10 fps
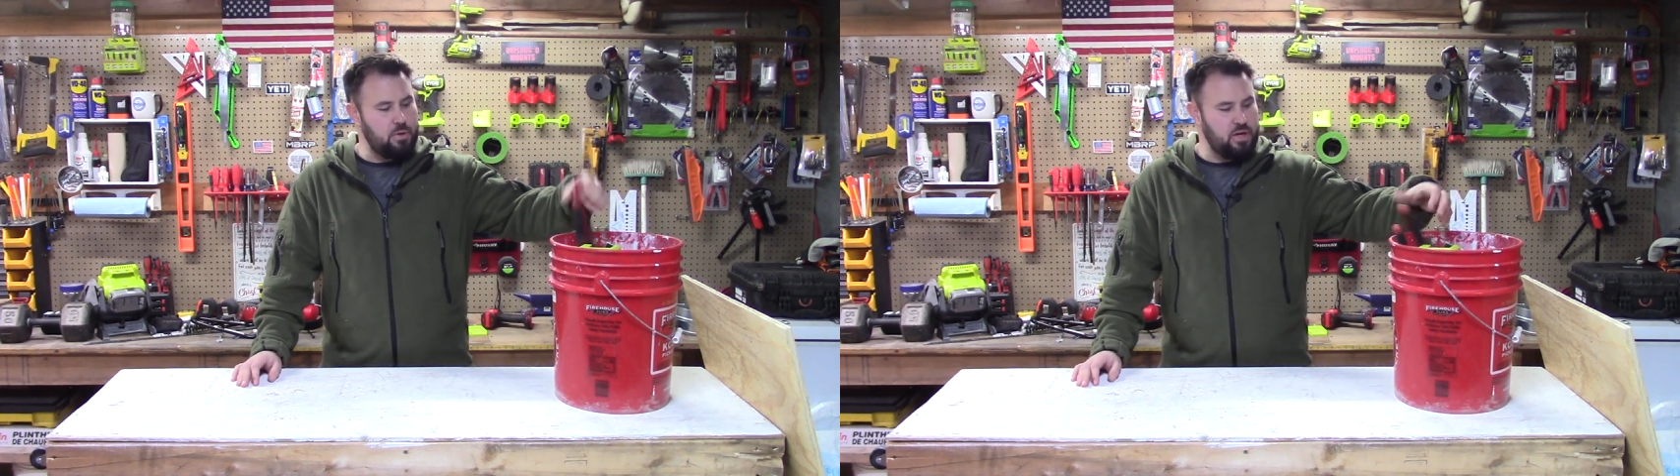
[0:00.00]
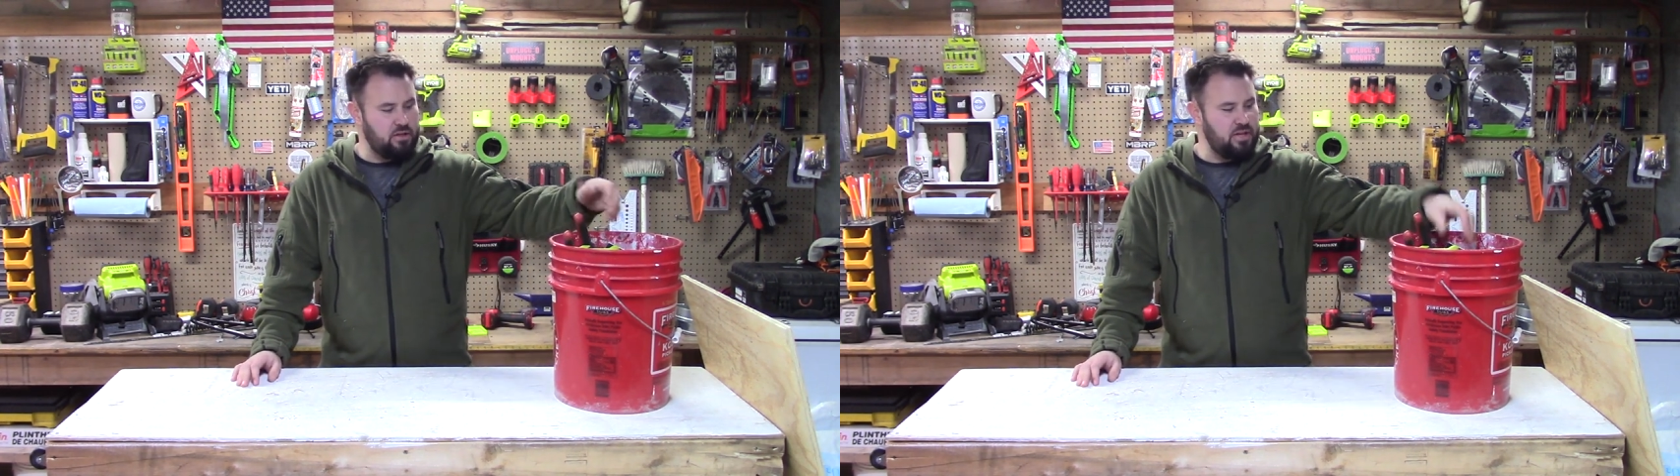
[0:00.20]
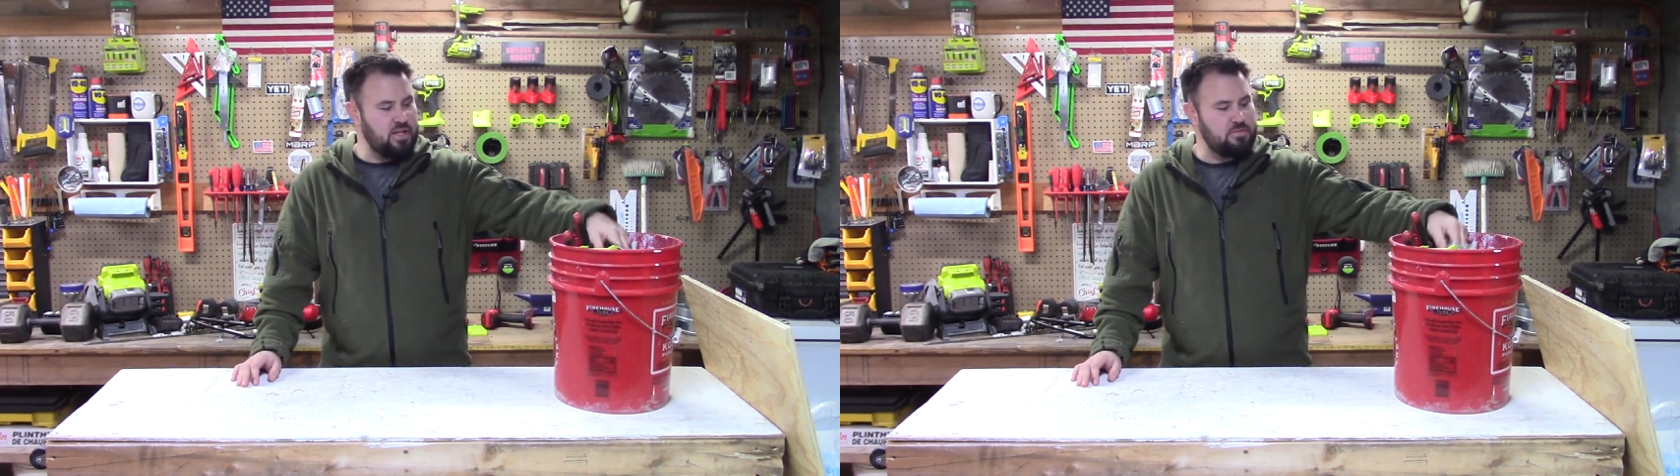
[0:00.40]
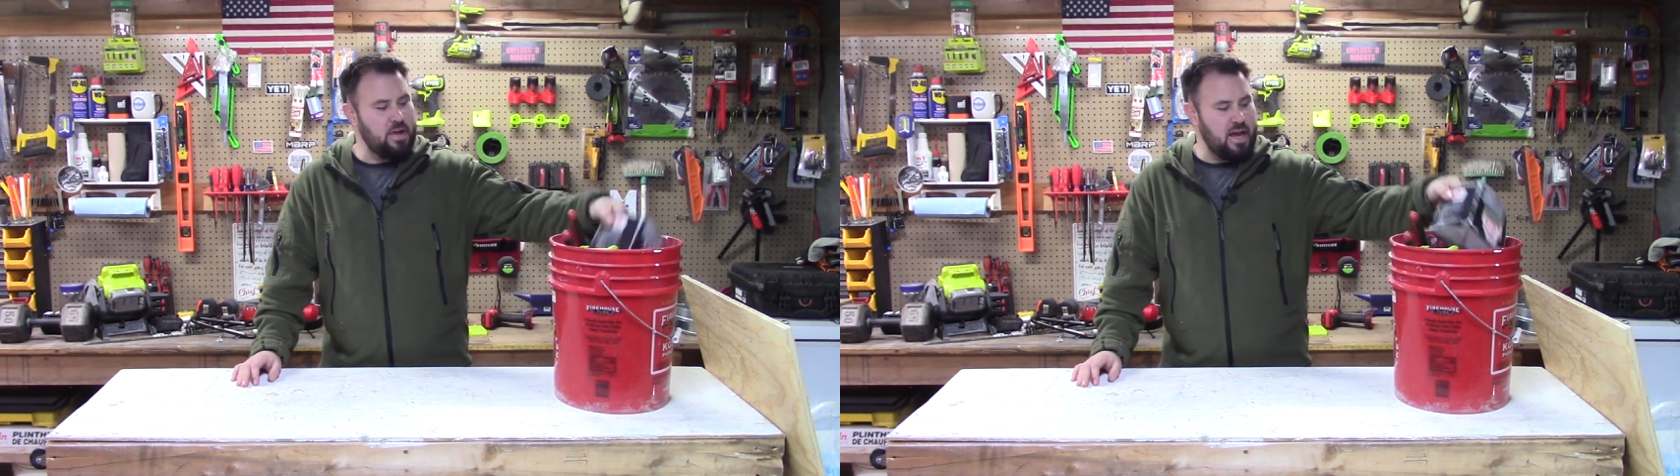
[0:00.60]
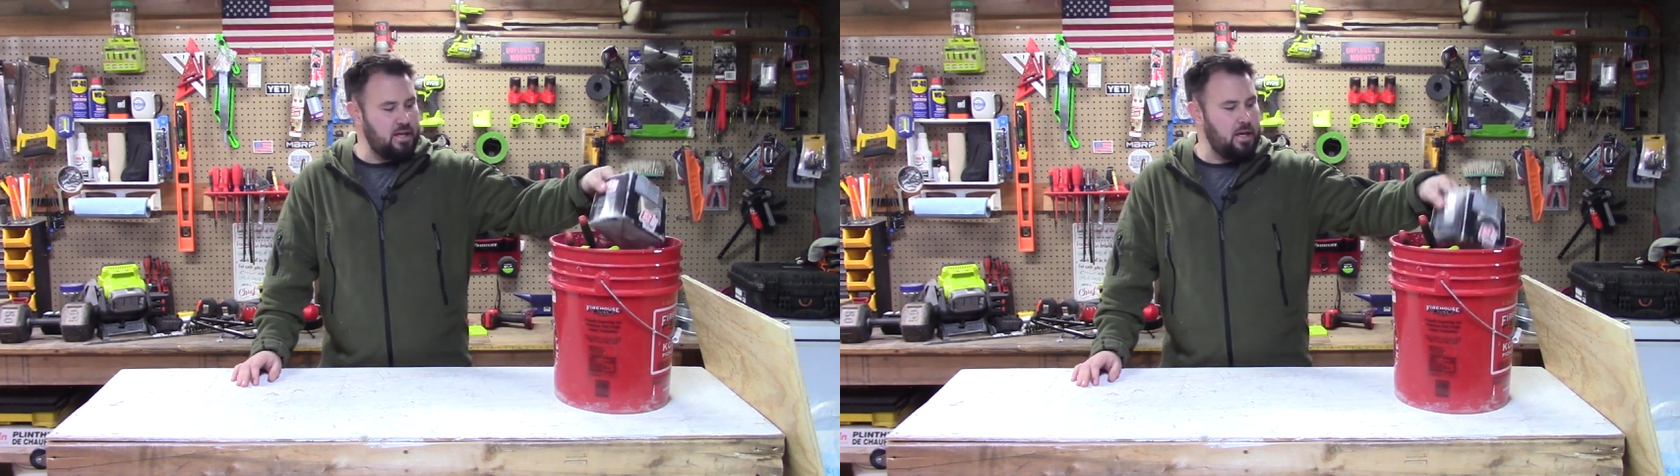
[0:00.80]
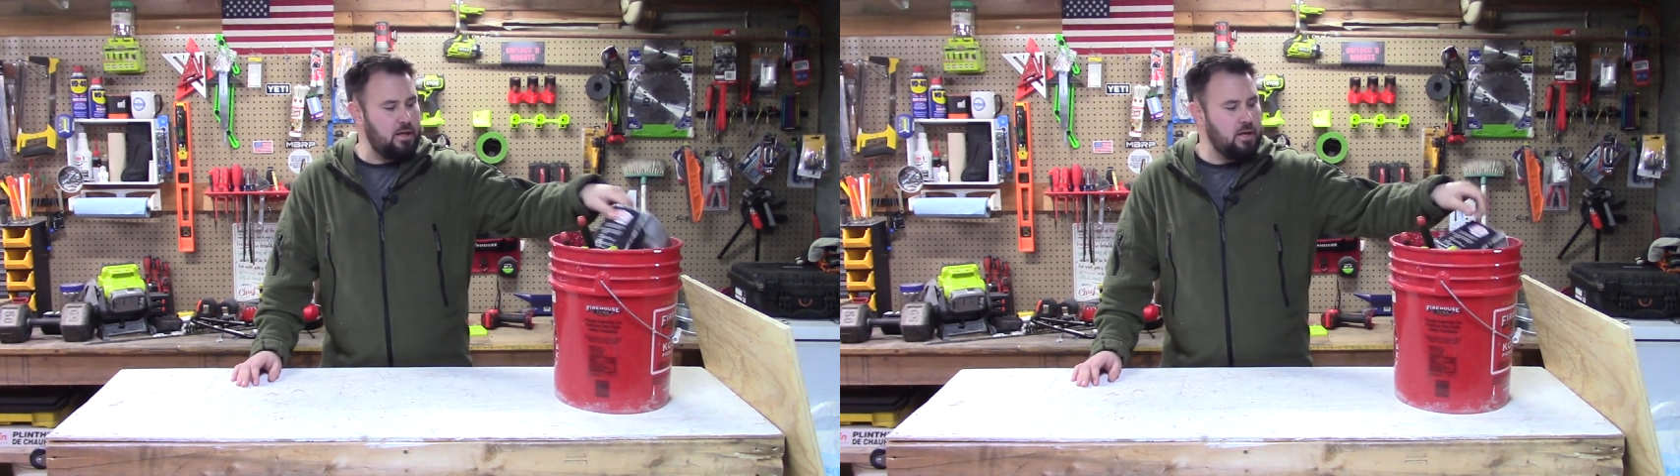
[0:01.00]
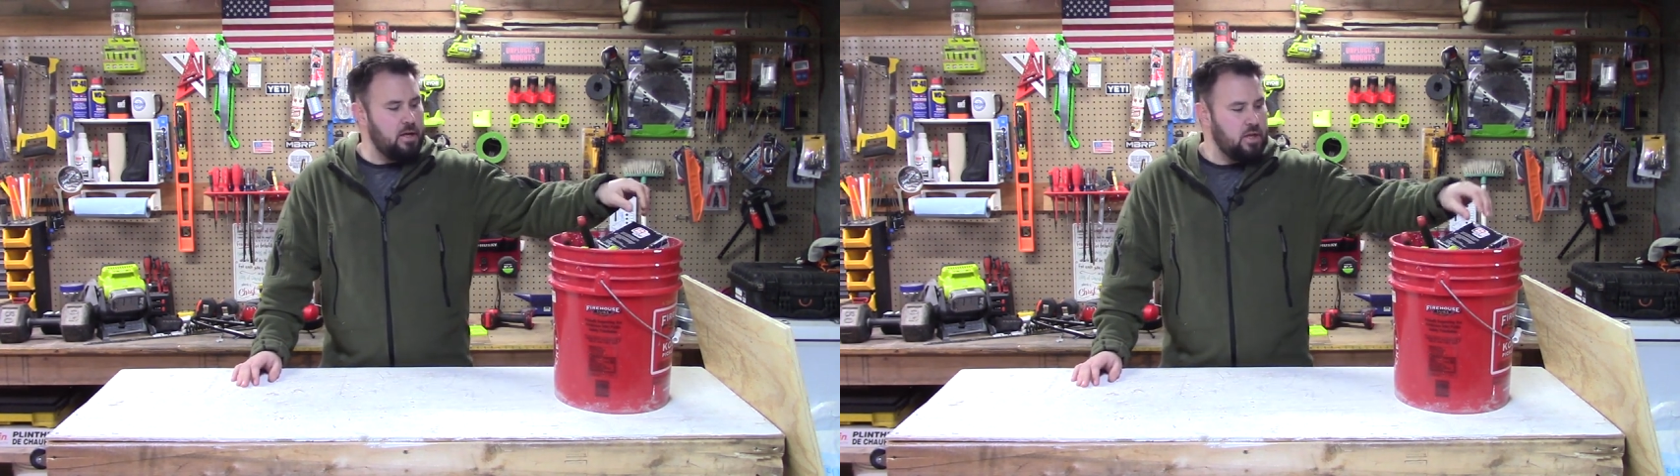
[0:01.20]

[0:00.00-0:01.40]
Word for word: putting things back in,